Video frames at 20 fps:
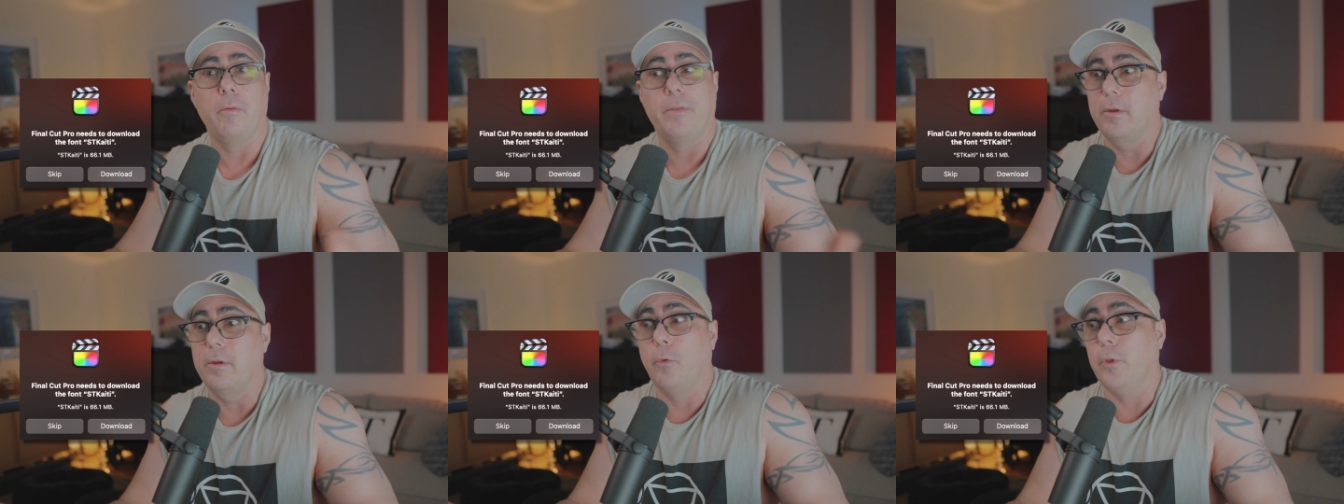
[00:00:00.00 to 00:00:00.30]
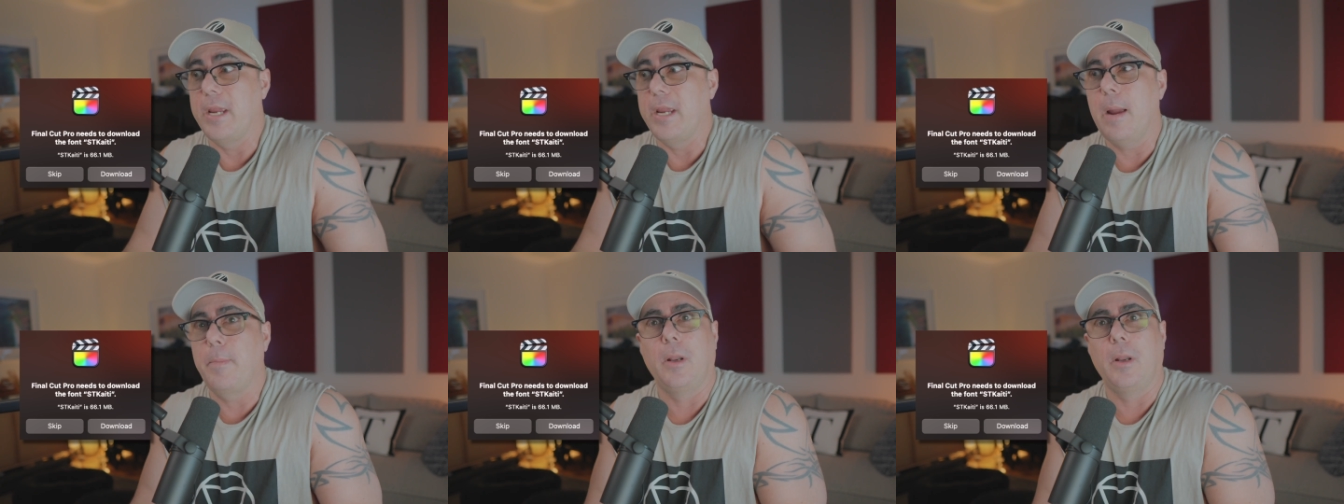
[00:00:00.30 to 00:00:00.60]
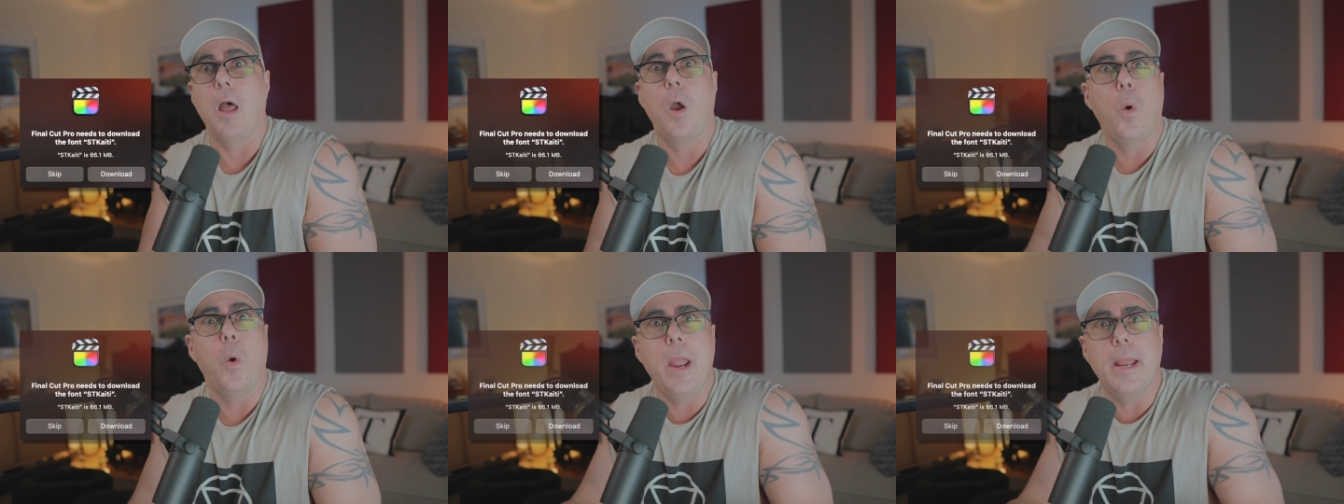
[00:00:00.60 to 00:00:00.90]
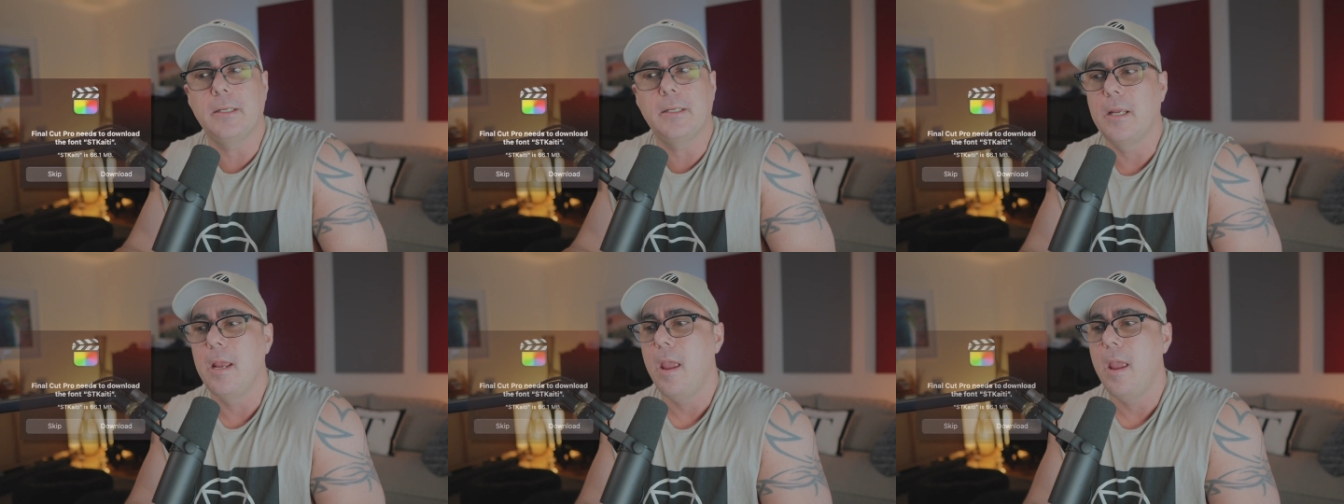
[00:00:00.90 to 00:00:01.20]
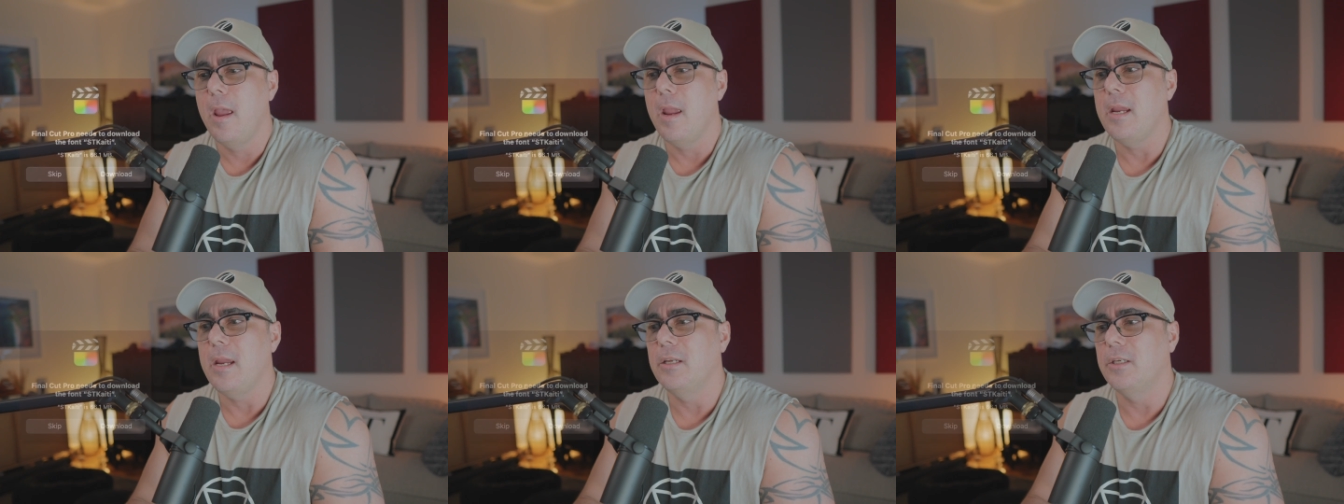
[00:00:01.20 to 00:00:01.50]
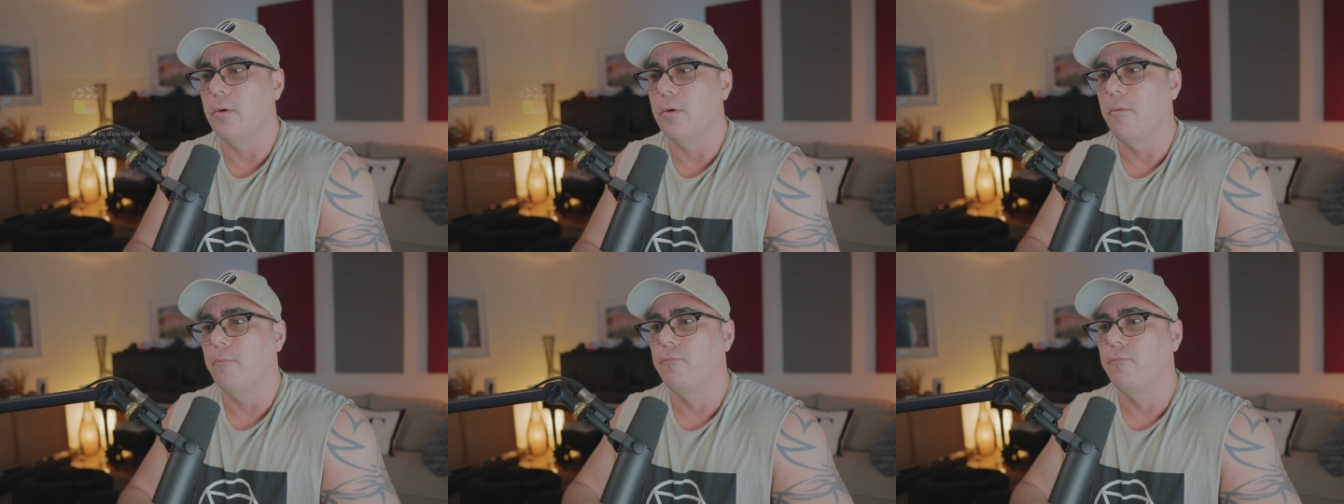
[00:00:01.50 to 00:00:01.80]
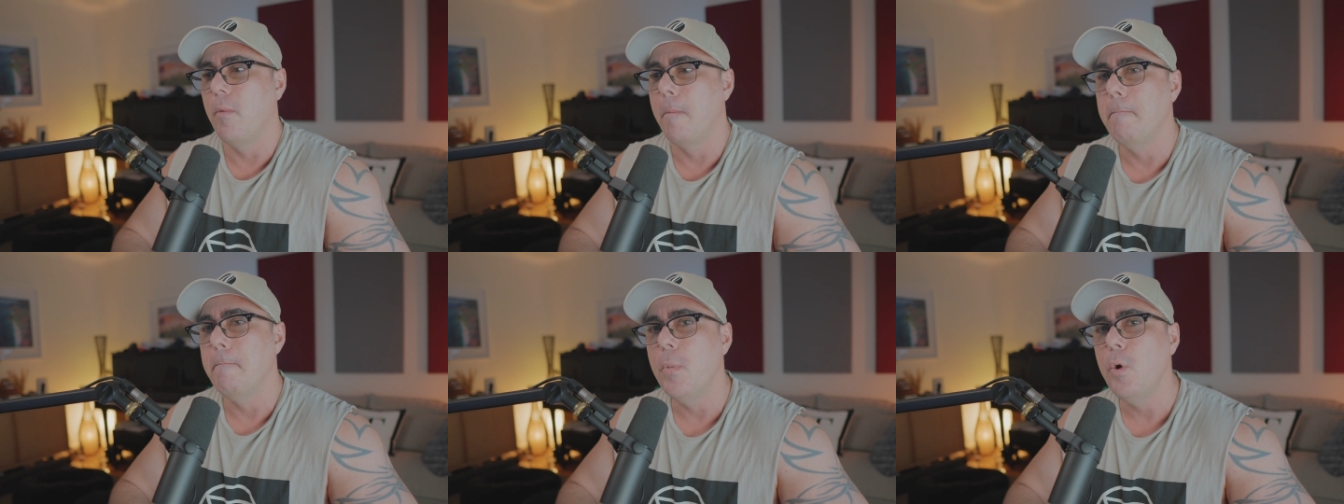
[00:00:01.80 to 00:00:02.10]
or, the, or the Apple O S is
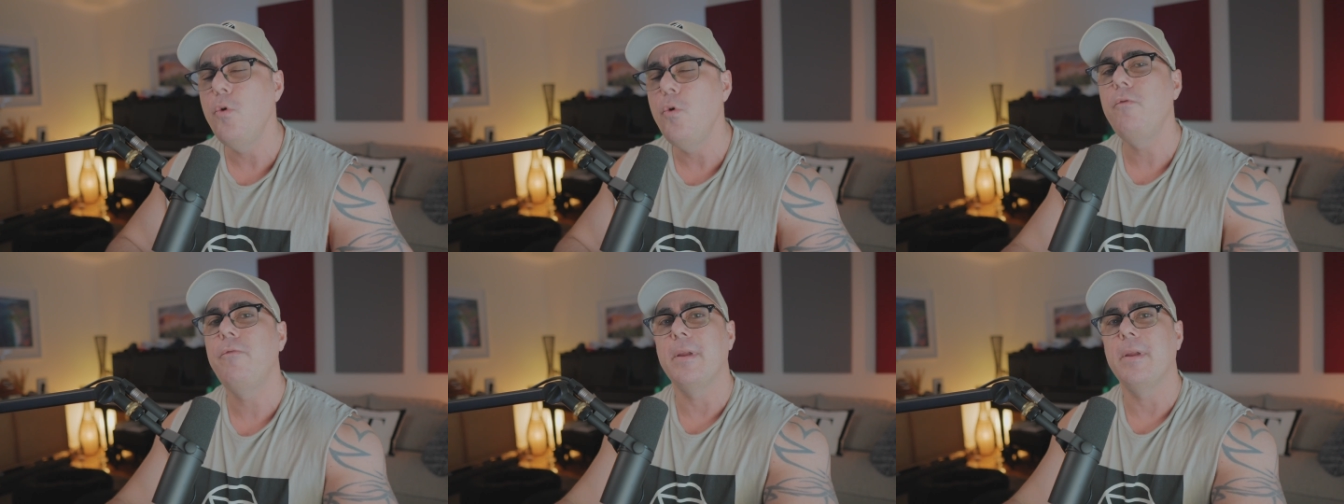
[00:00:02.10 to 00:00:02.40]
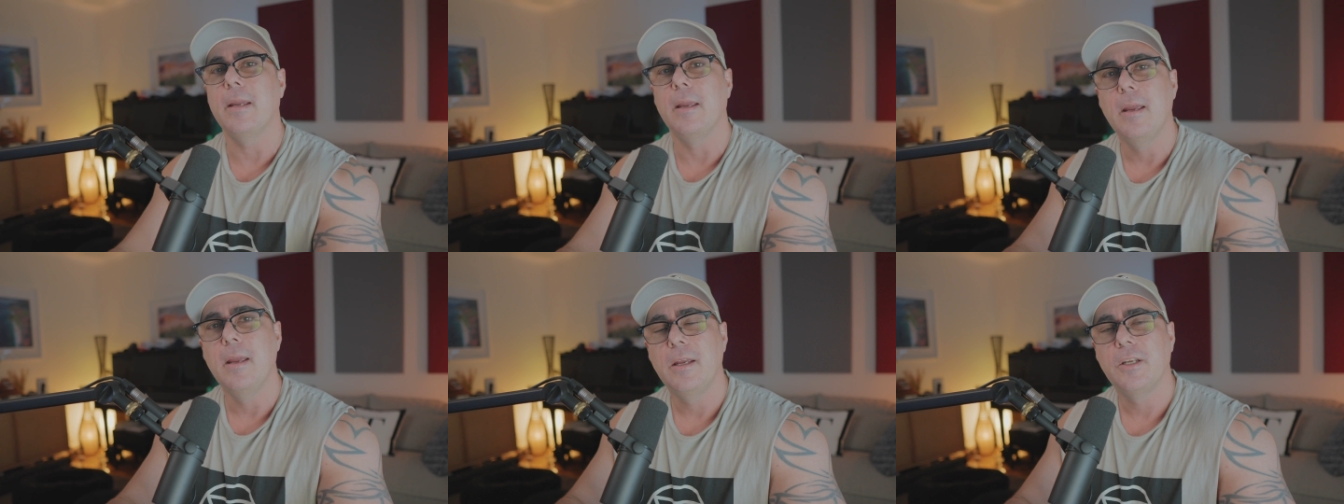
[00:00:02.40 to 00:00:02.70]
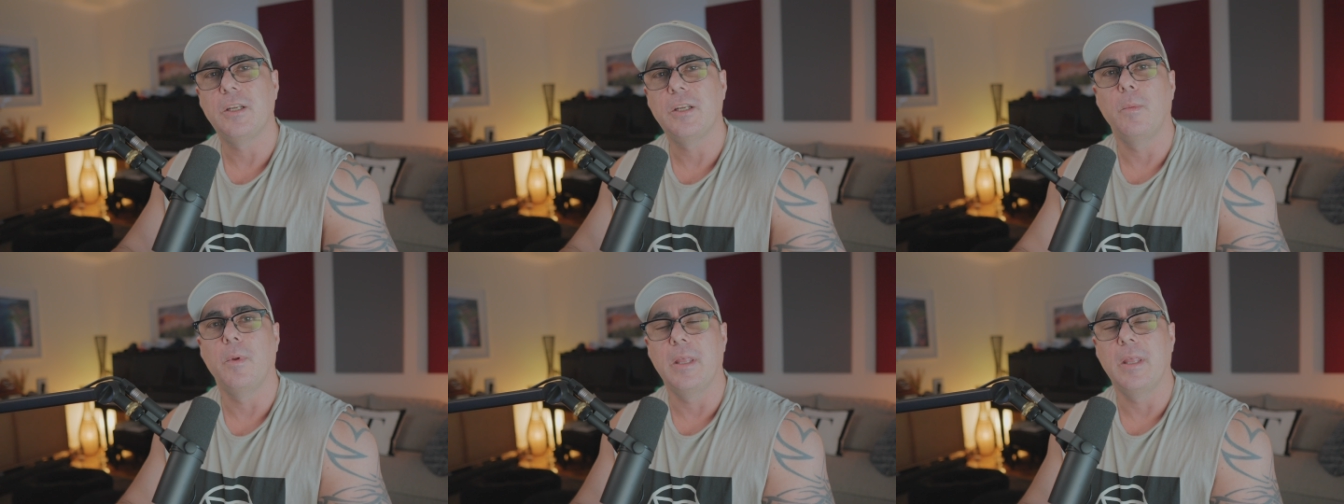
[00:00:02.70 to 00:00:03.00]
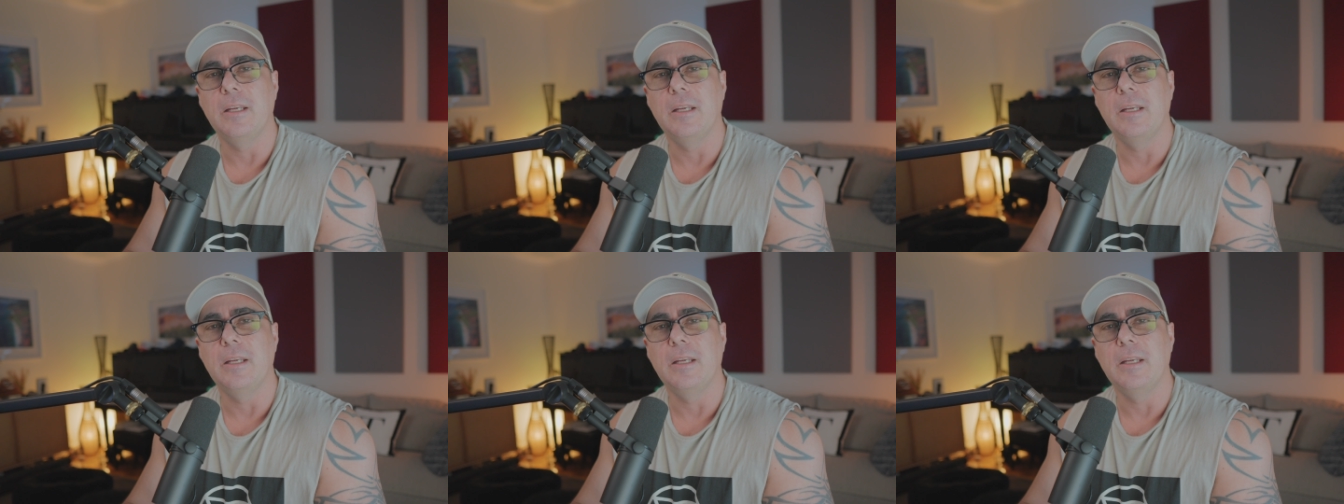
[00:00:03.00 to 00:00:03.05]
removing some of